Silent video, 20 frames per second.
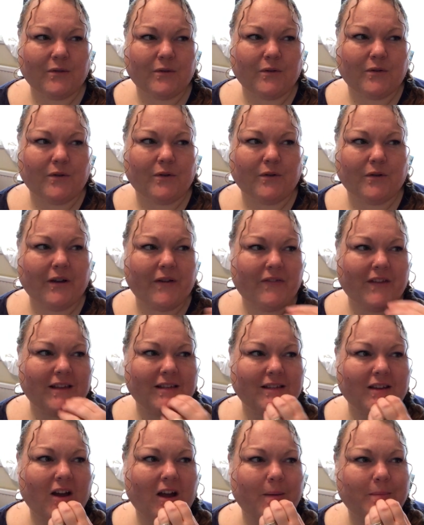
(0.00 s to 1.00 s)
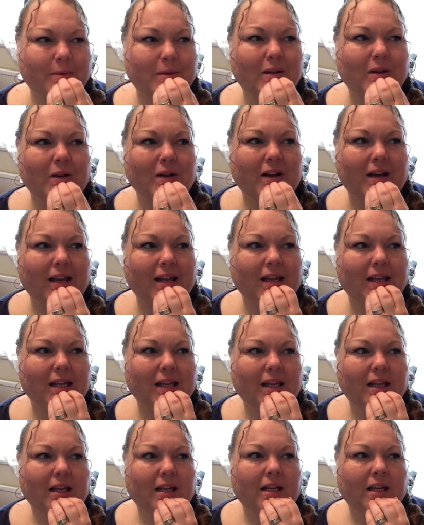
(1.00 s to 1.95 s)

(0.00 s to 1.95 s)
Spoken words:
or if there's times when you're like